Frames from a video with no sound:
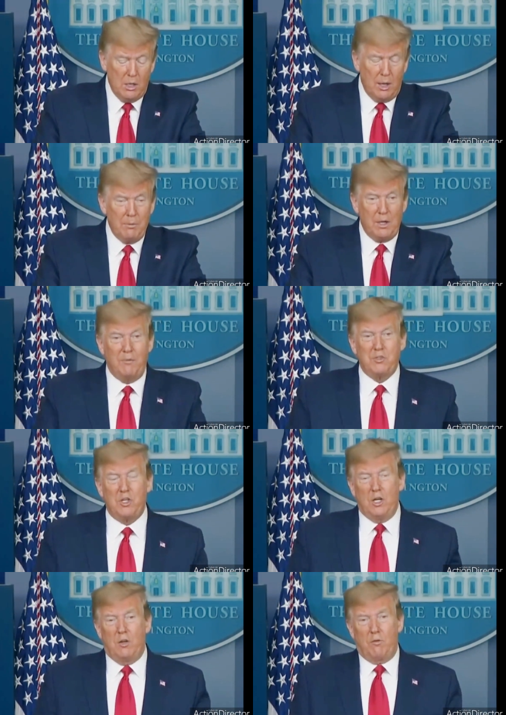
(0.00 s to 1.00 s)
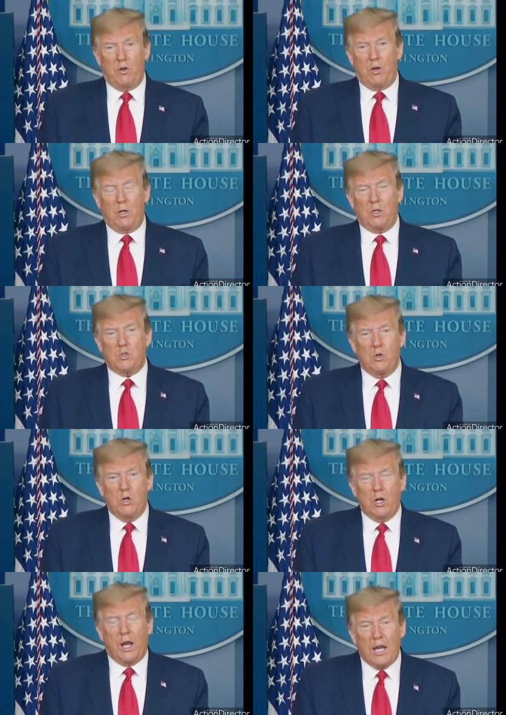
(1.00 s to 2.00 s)
I mean, I've seen a very
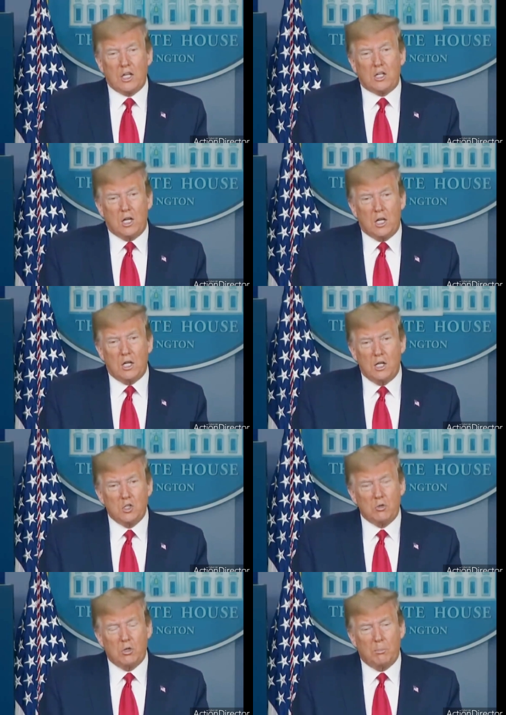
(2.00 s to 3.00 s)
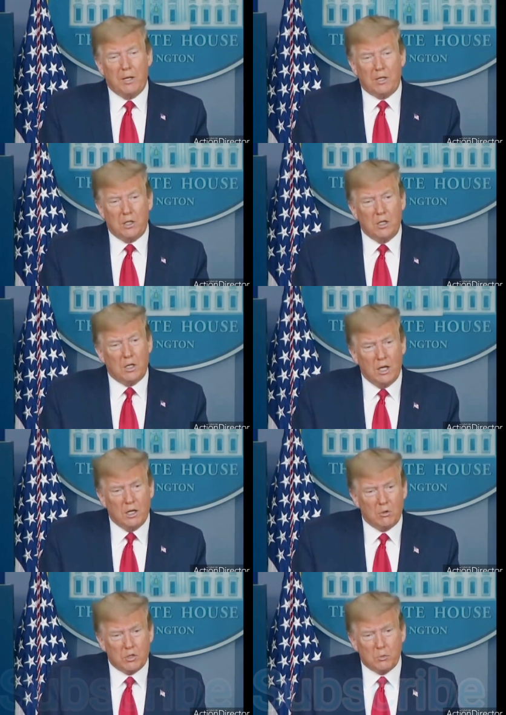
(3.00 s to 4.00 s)
strong anti-Israel bent in
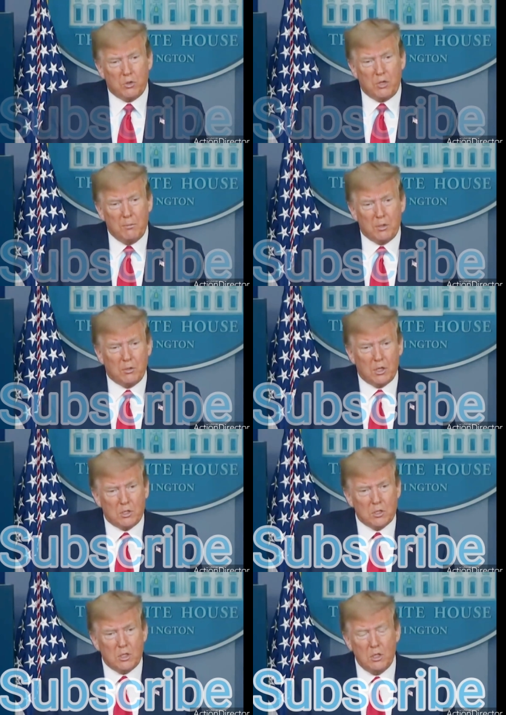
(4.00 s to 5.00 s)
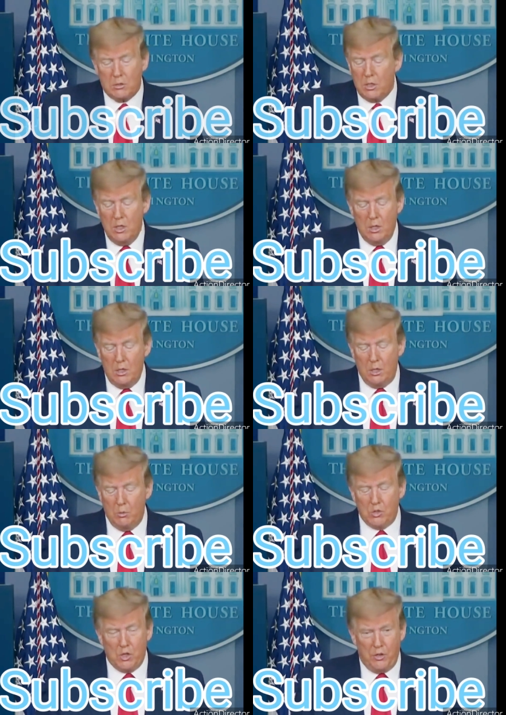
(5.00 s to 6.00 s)
Congress with Democrats. It, it
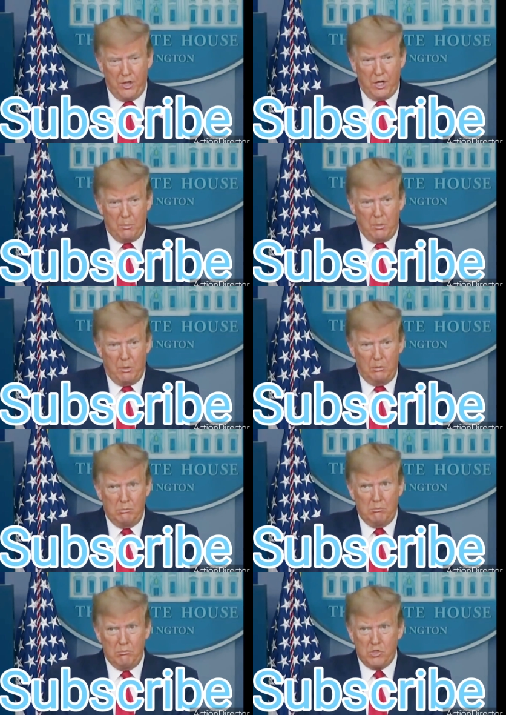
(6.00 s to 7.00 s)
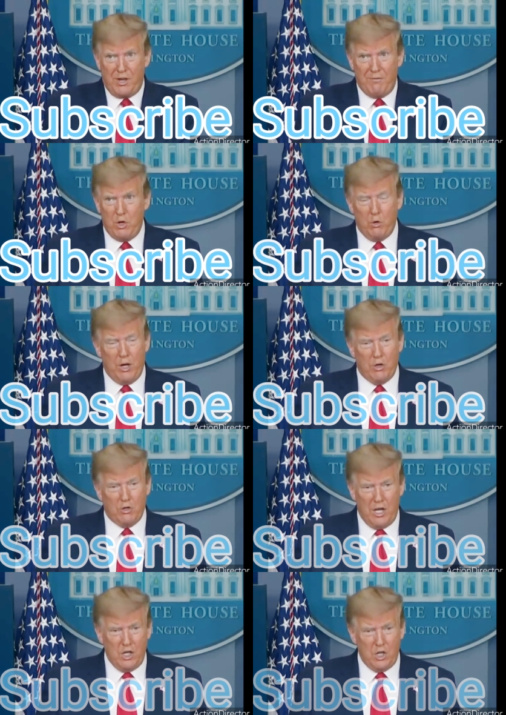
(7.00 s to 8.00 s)
was unthinkable seven or eight
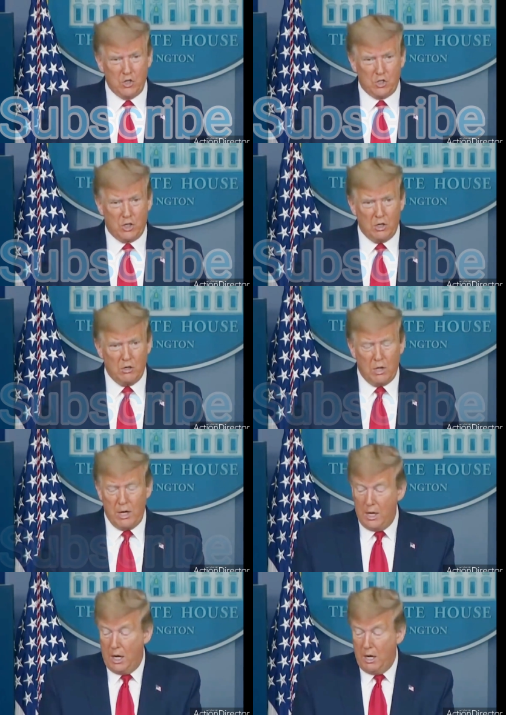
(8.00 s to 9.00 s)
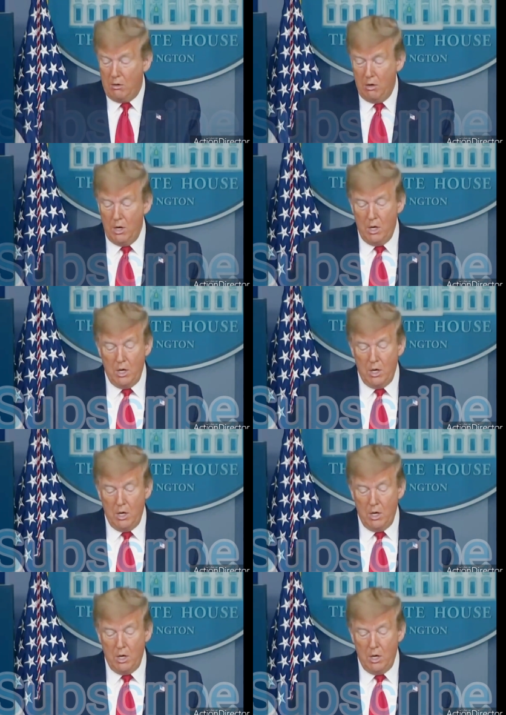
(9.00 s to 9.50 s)
or ten years ago, and now